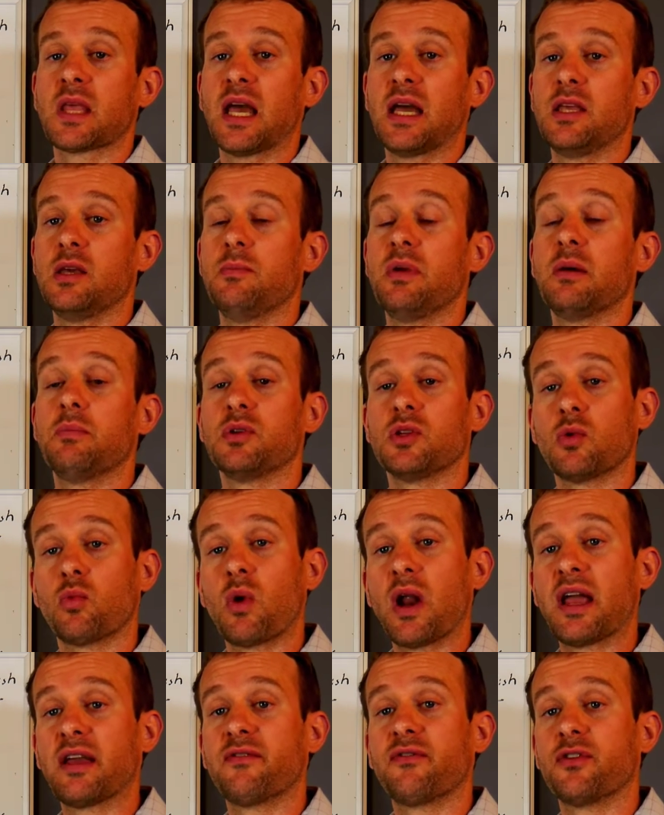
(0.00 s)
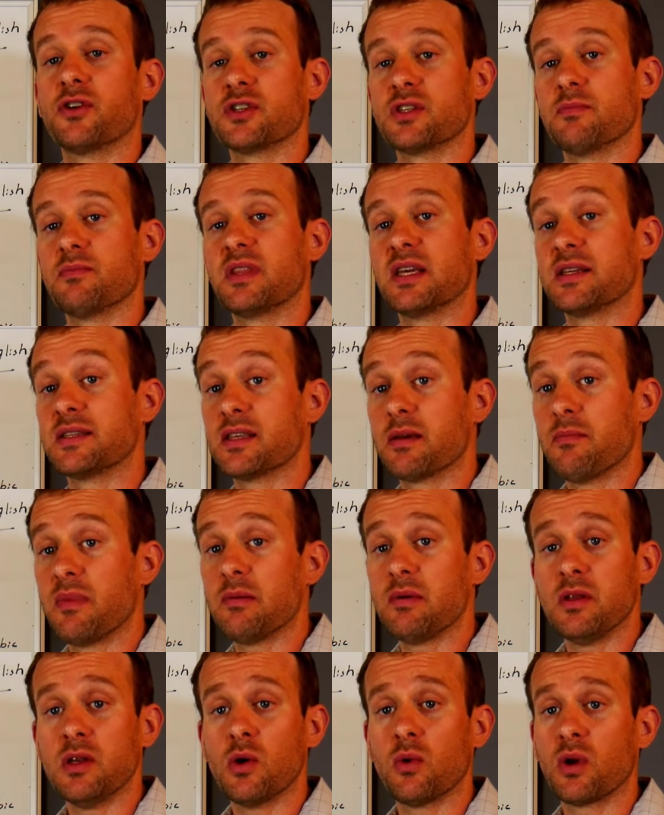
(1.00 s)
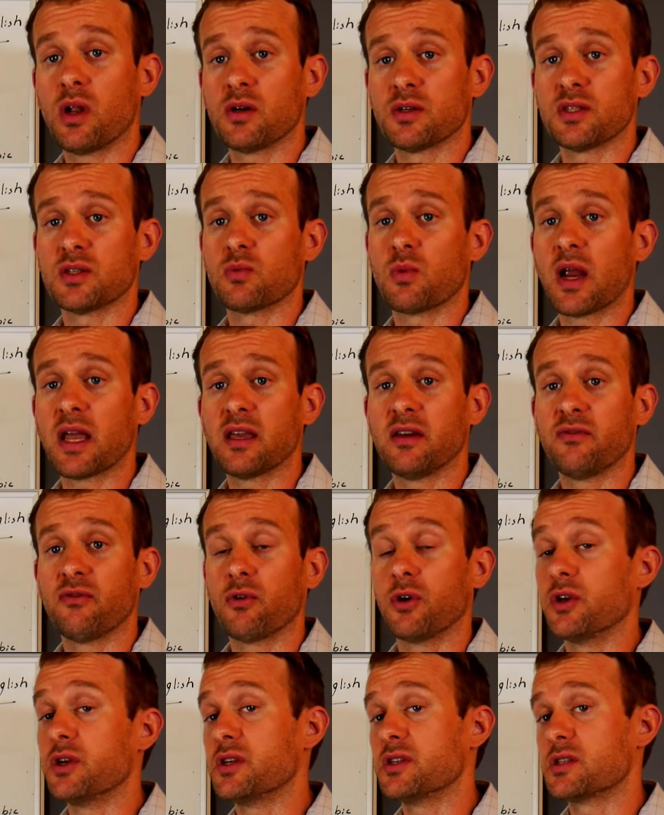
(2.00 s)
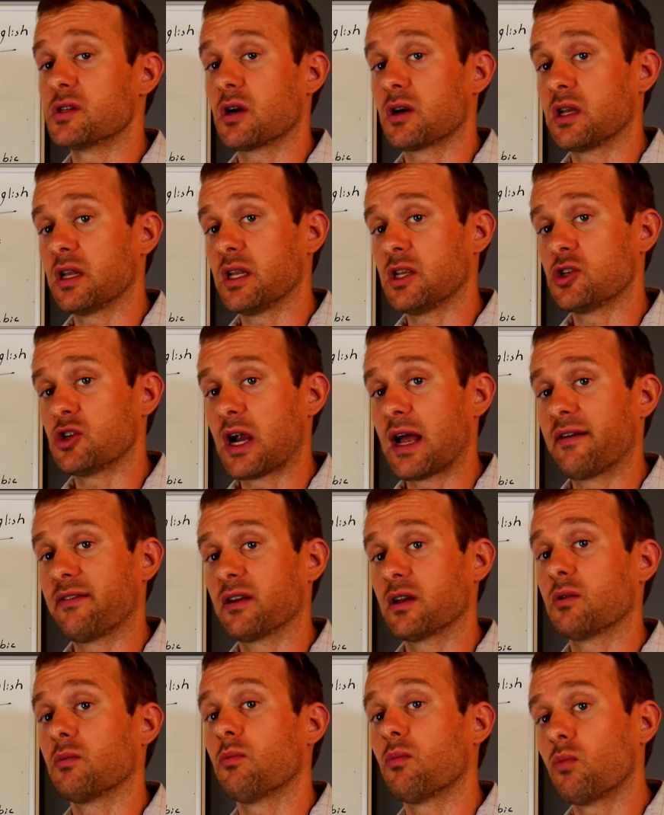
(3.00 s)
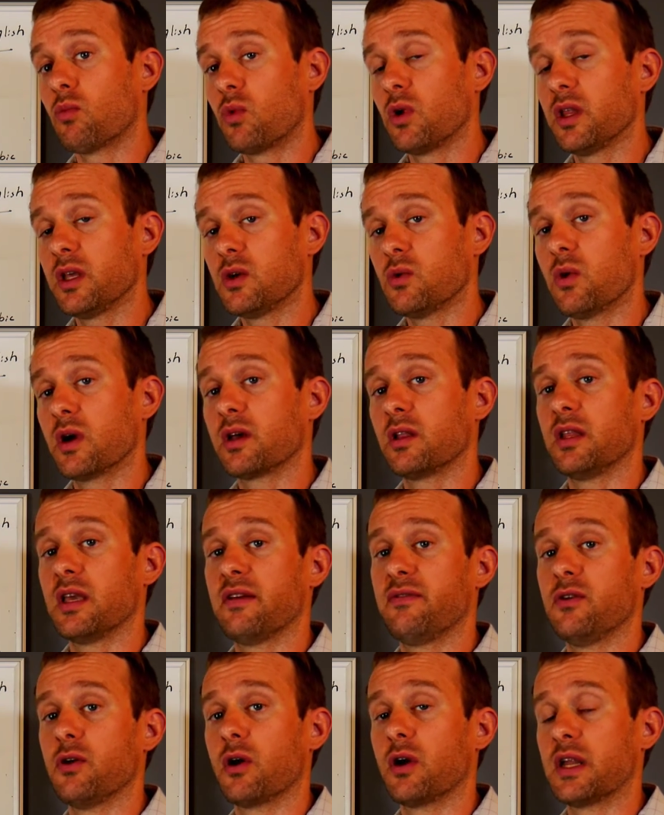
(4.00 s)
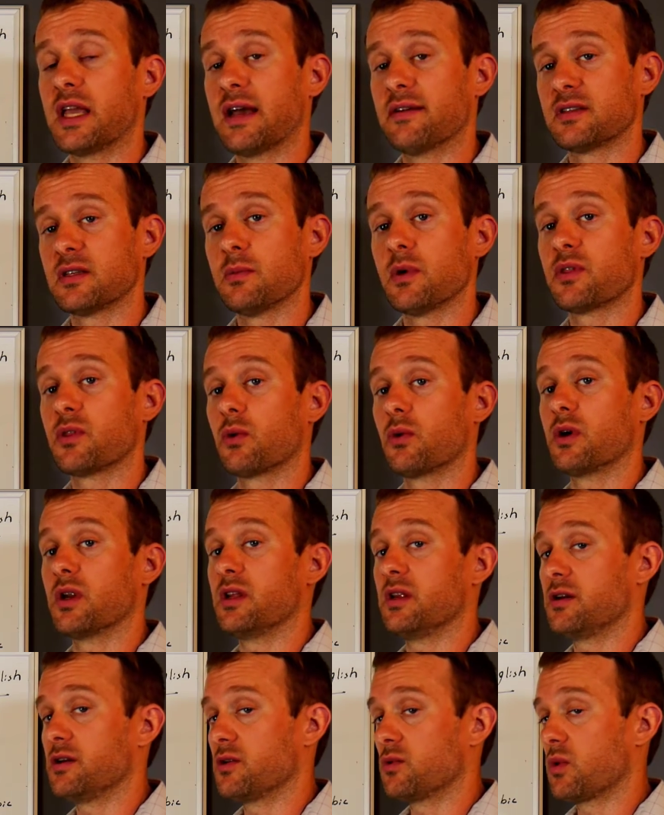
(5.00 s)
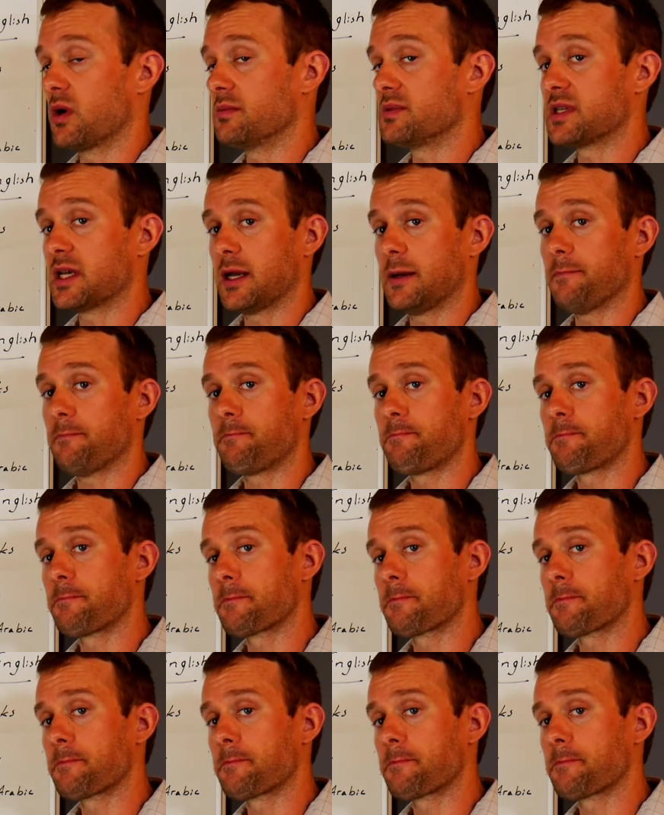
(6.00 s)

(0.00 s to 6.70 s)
and you'll be able to rank for some things that maybe no one else is ranking for, and you can start getting traffic really quickly if you already have some authority to your website.